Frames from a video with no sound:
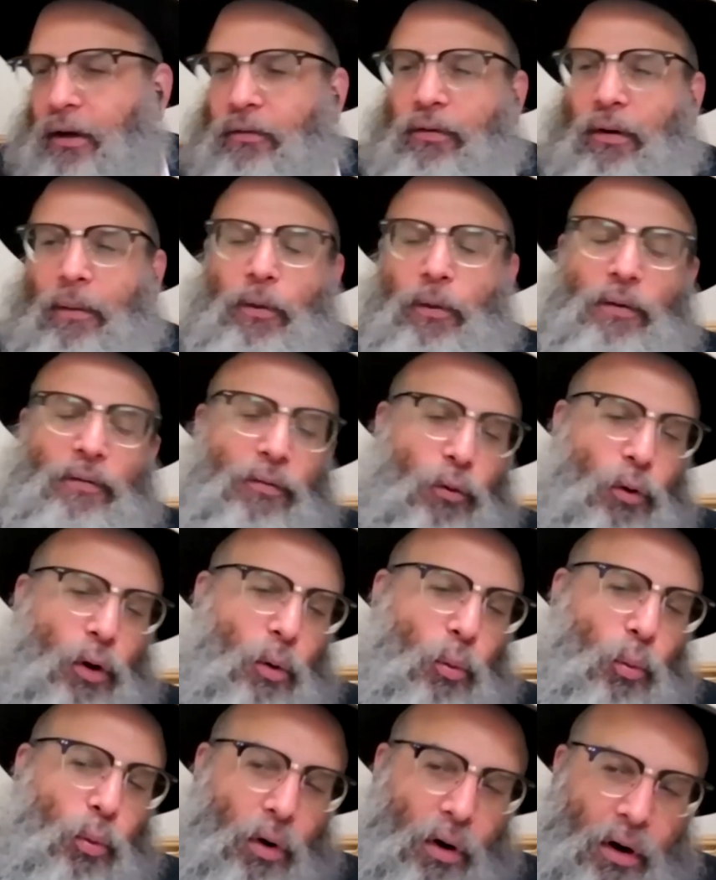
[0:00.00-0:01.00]
from the
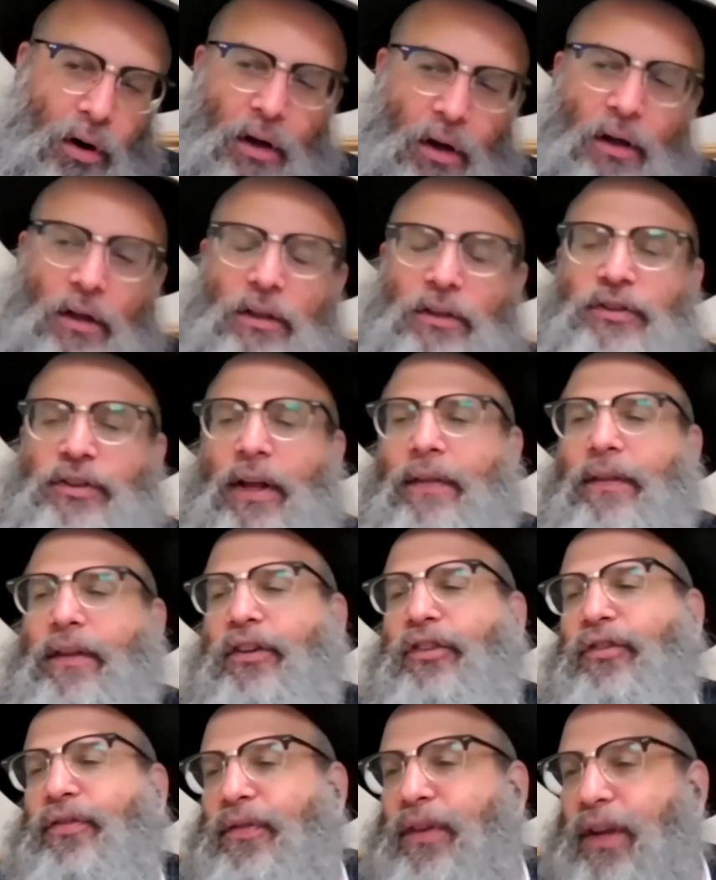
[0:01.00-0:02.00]
four worlds and the
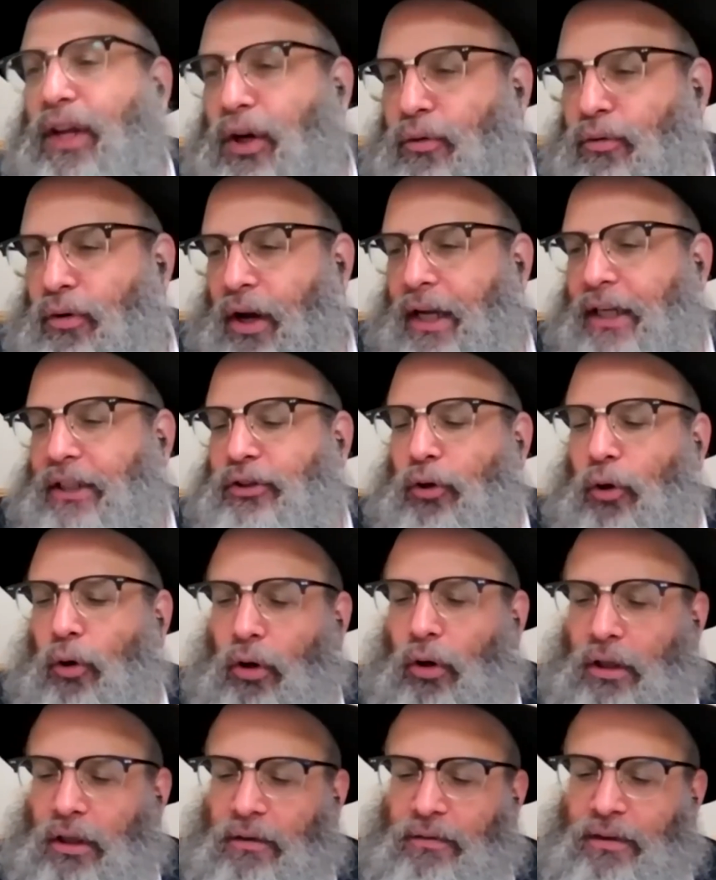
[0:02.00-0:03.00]
sefiros,
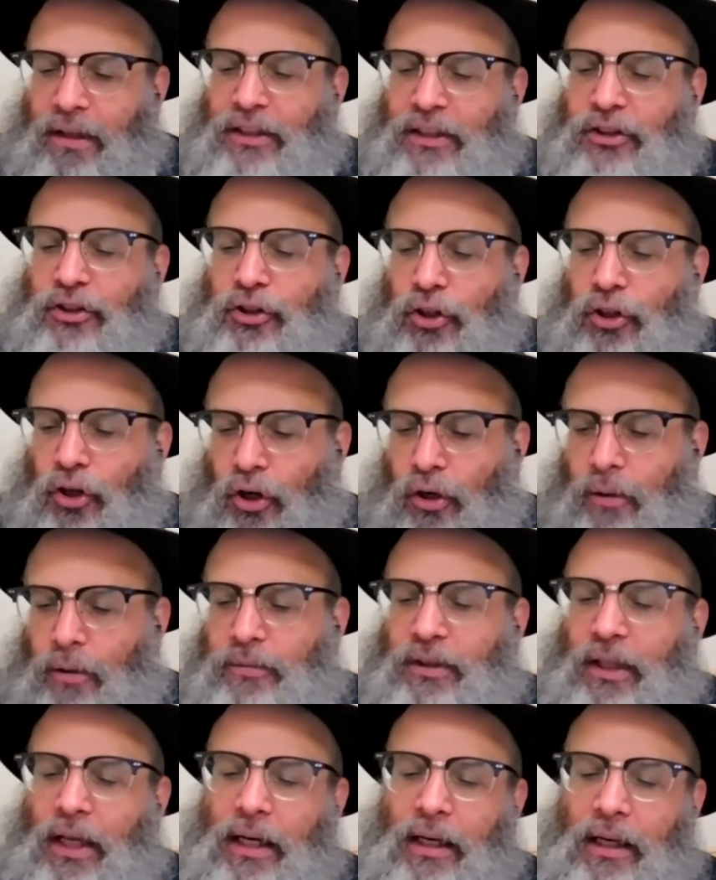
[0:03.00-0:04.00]
all of these
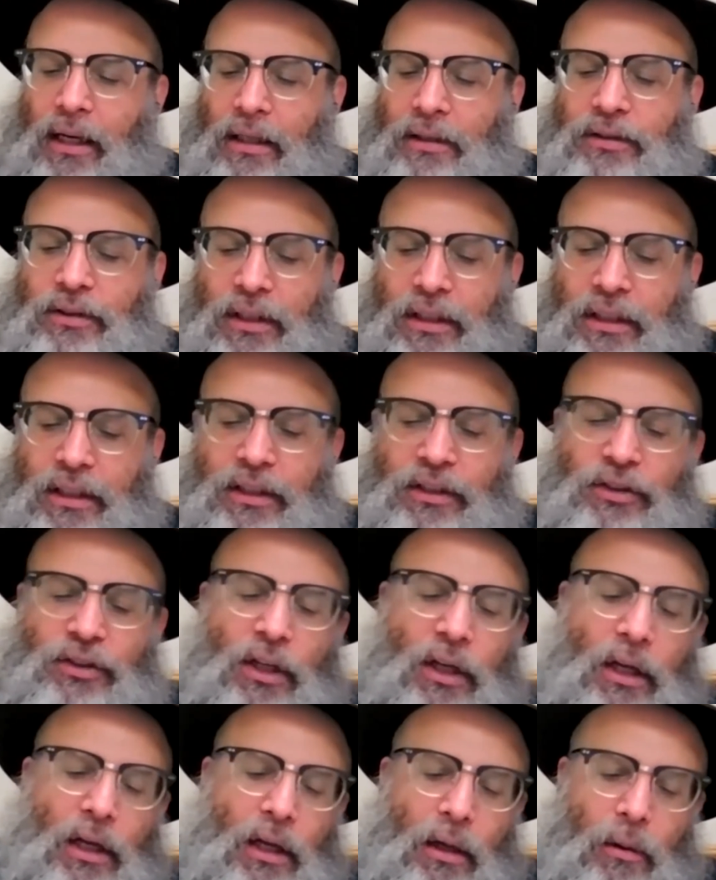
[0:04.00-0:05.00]
terms that Hasidus,
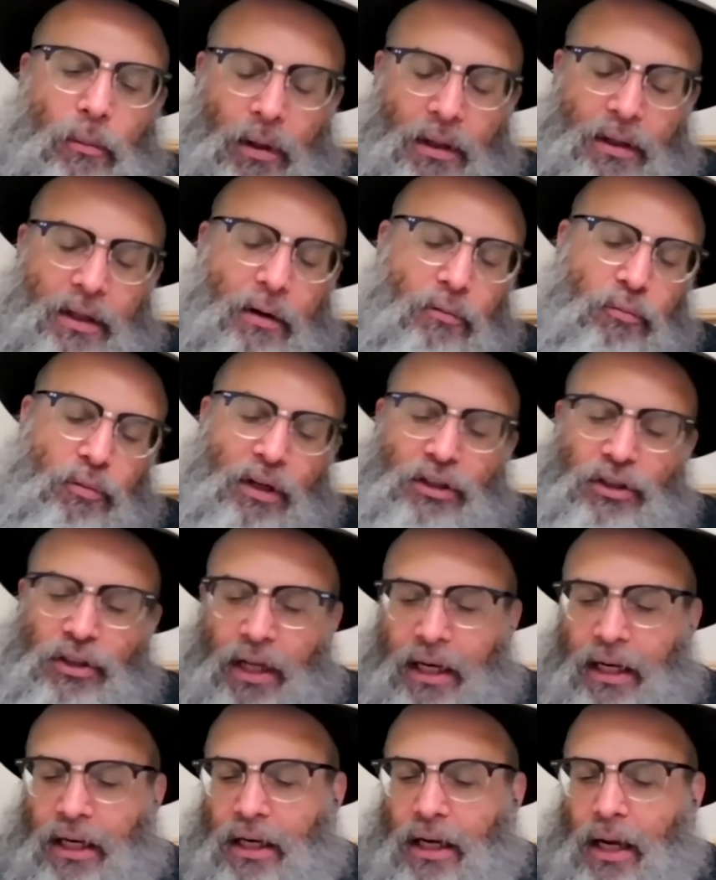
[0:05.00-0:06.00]
well, they
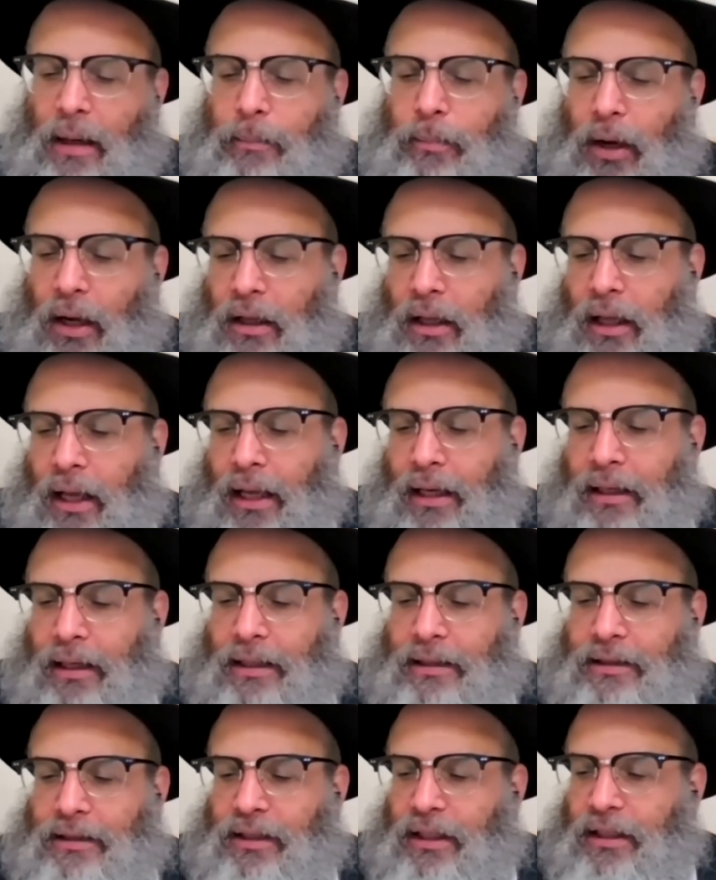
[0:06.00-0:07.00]
originate in Kabbalah, and
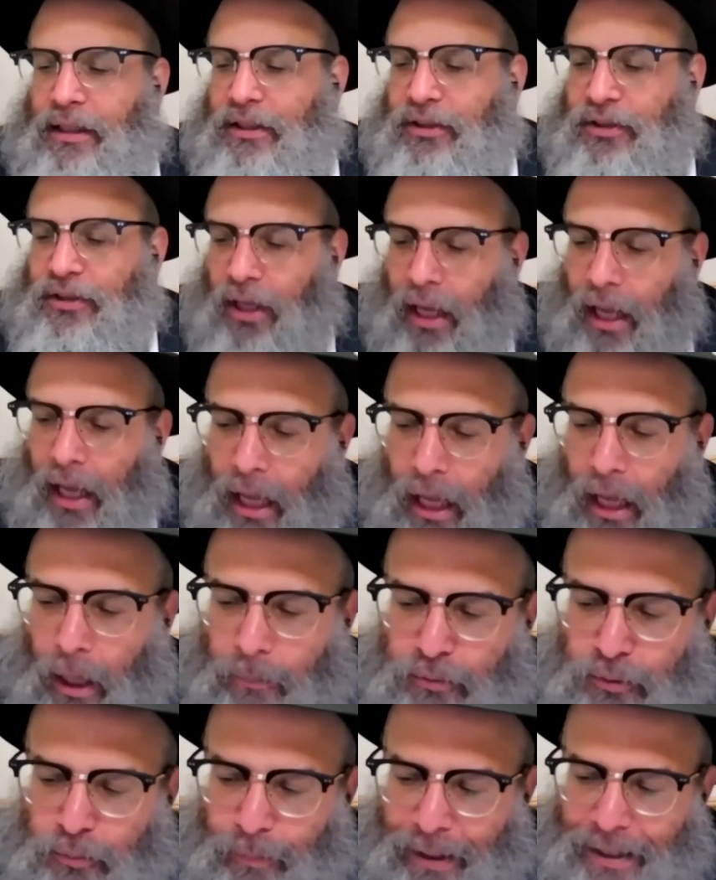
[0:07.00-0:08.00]
Hasidus
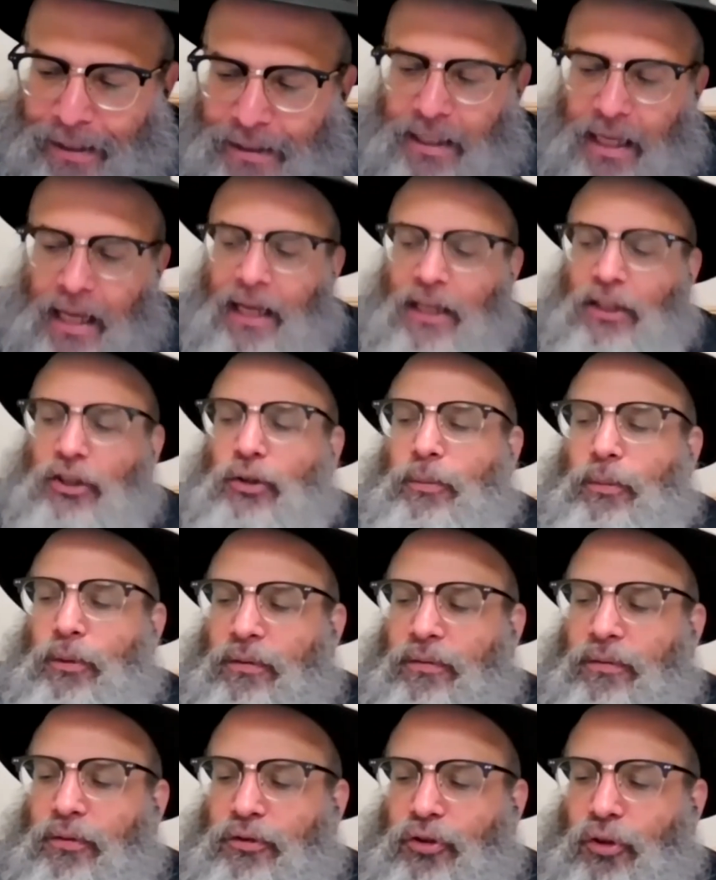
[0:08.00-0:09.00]
helps make
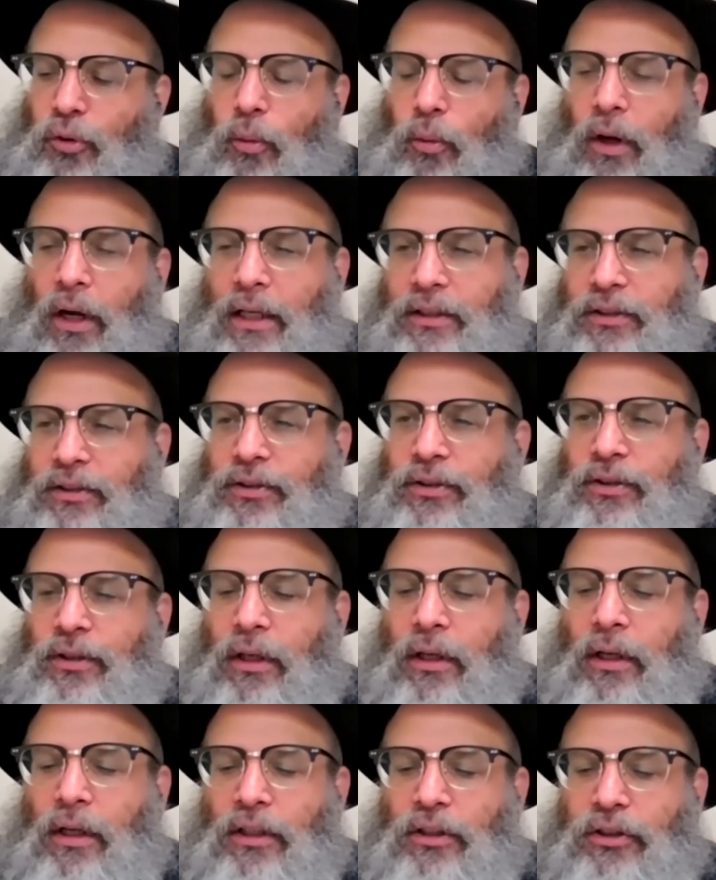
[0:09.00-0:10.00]
tangible for, to us
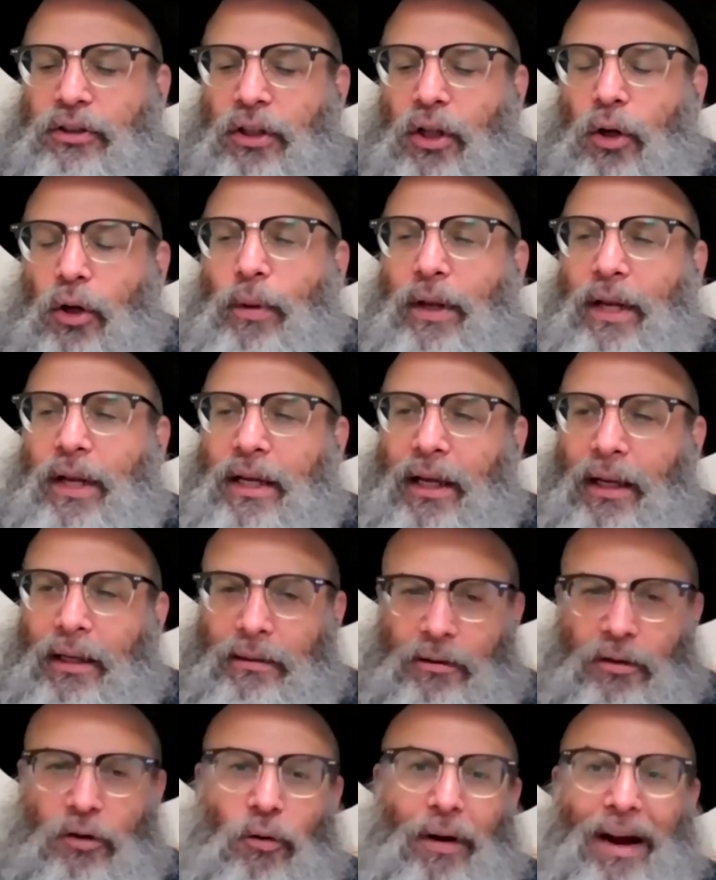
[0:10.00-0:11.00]
so that we
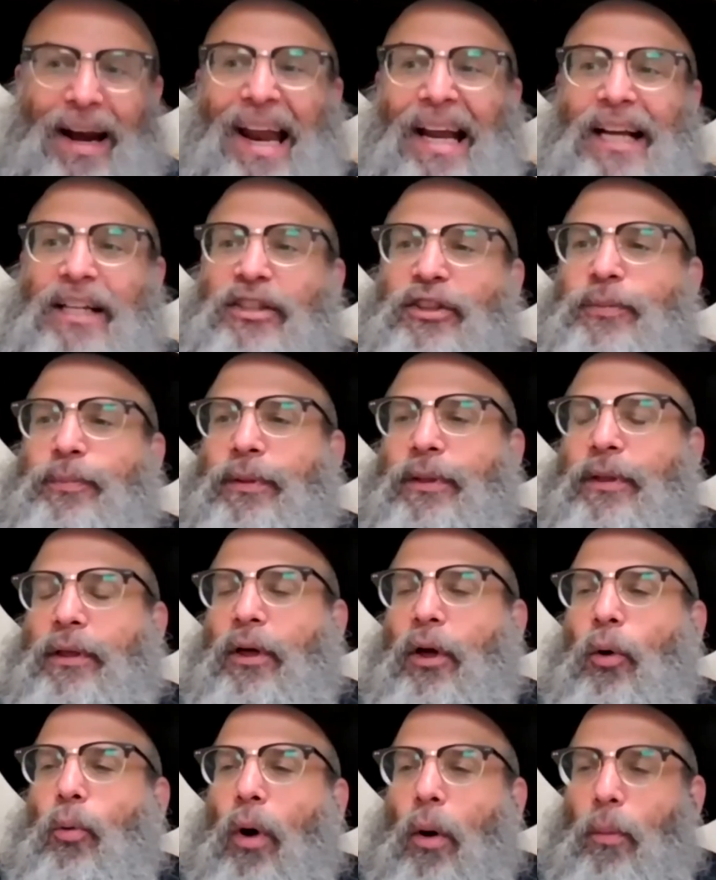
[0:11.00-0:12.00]
can grasp
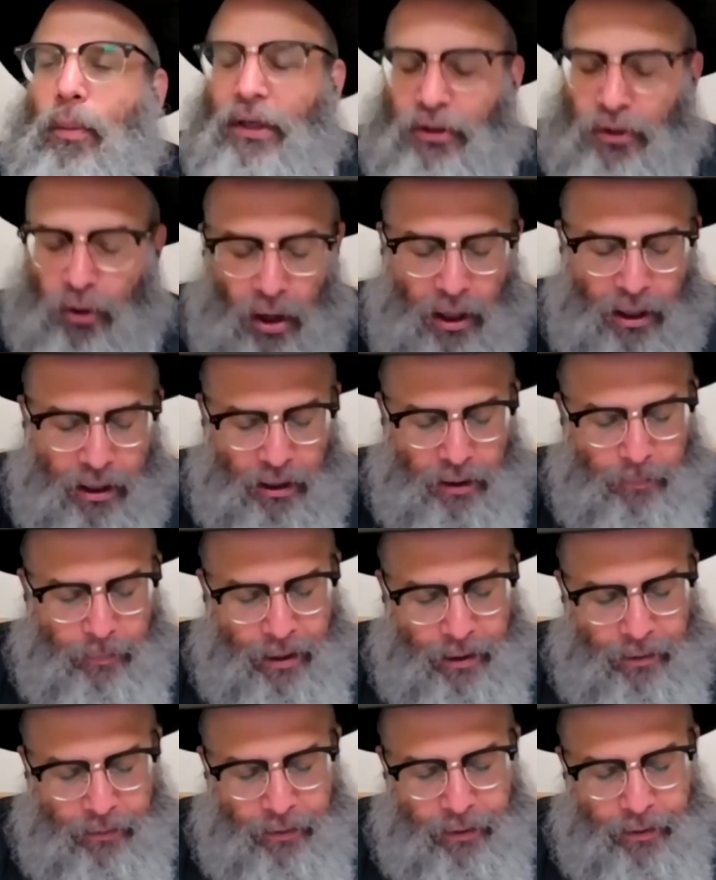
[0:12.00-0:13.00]
what we're talking
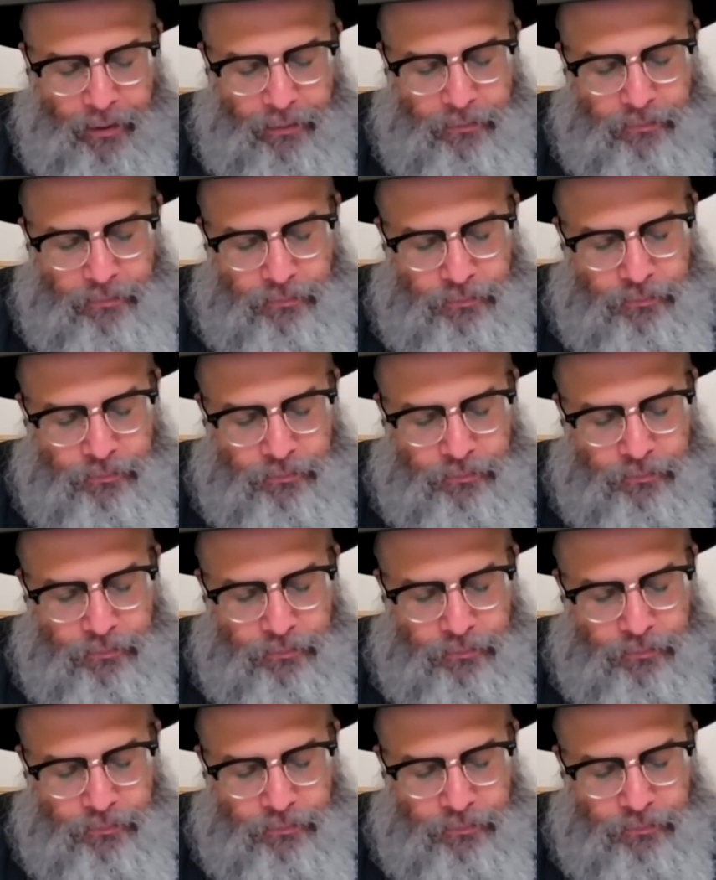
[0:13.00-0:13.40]
about here.